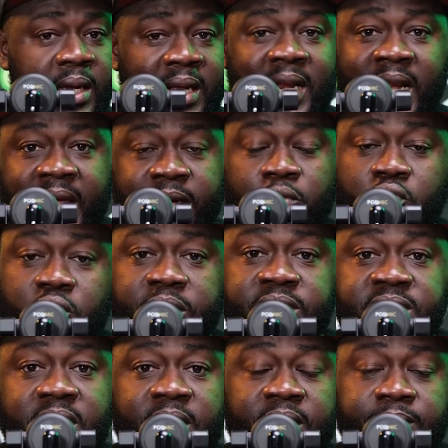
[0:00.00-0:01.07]
Glenn, who
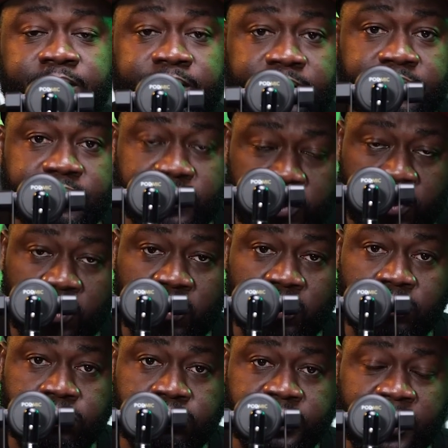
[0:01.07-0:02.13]
is the
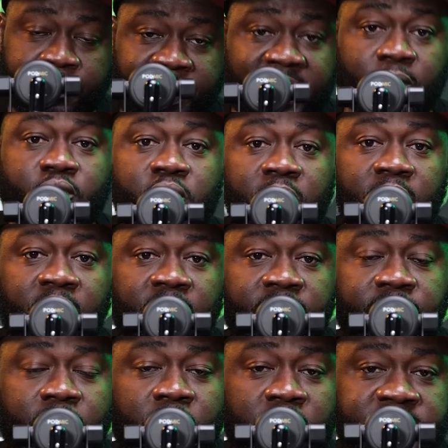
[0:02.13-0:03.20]

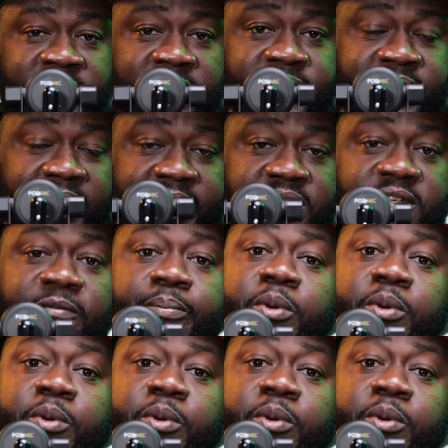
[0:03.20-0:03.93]
bankroller or the executive